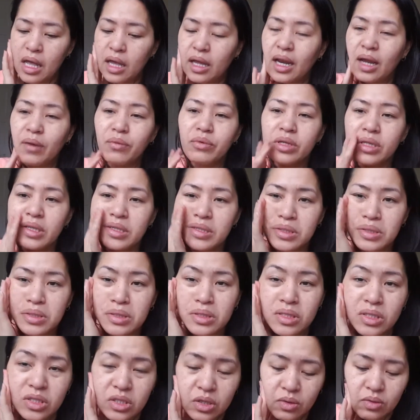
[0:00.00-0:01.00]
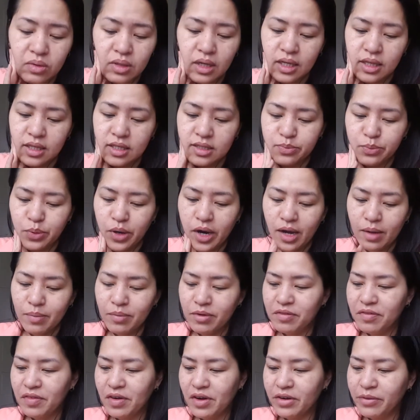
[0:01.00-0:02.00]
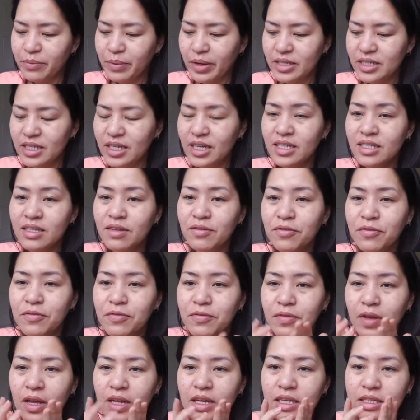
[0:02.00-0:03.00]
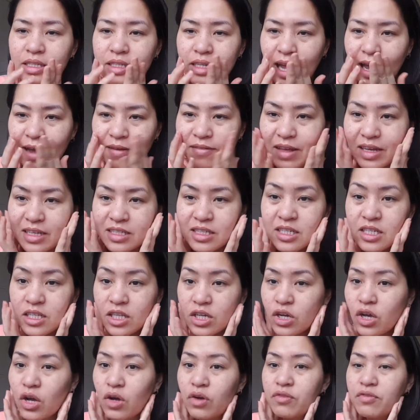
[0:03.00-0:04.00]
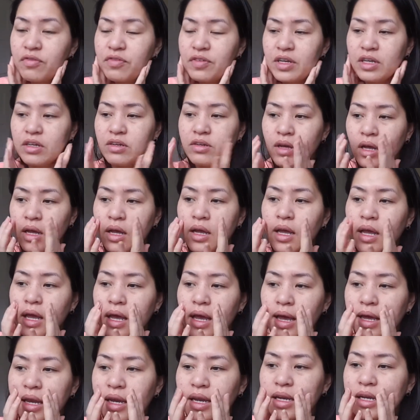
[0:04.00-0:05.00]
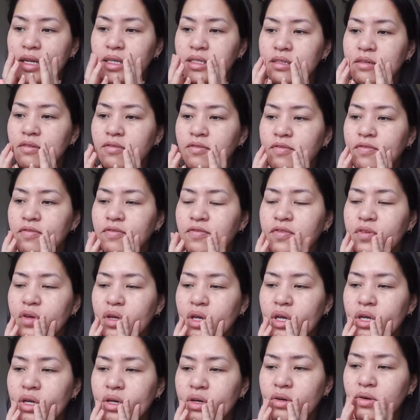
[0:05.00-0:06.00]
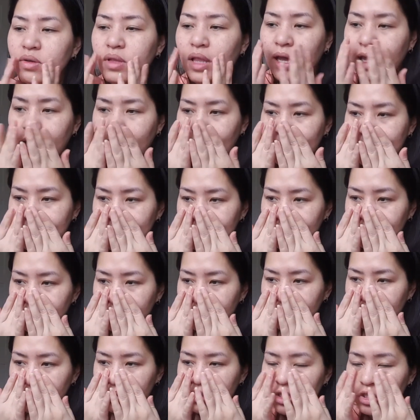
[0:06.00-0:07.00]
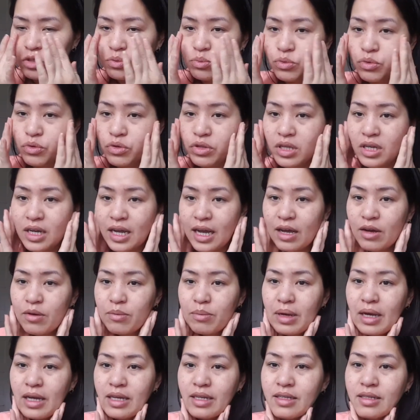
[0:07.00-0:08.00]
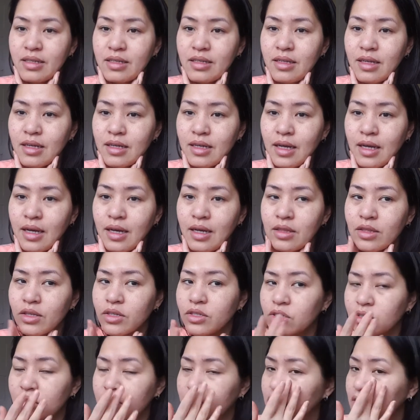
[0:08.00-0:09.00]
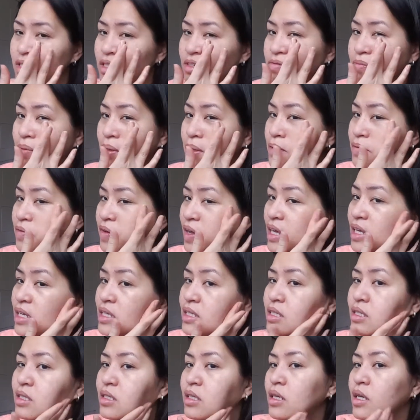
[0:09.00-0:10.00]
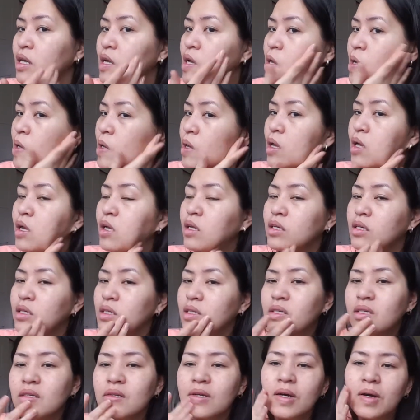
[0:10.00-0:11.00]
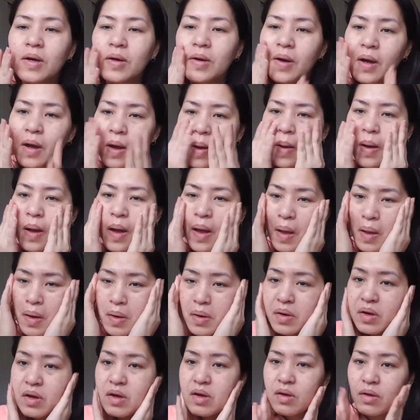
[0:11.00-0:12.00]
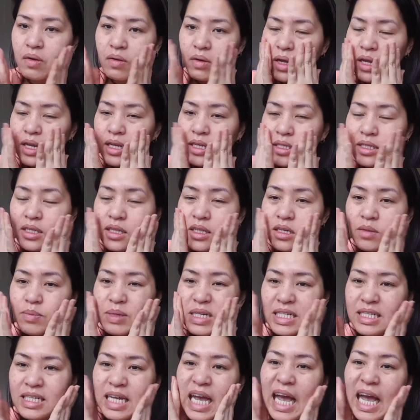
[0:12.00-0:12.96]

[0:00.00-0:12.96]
And I really don't like this primer very much. It doesn't have that silicone feel, and it doesn't feel like it's smoothing out my the surface of my face. So I don't know, and it's a little bit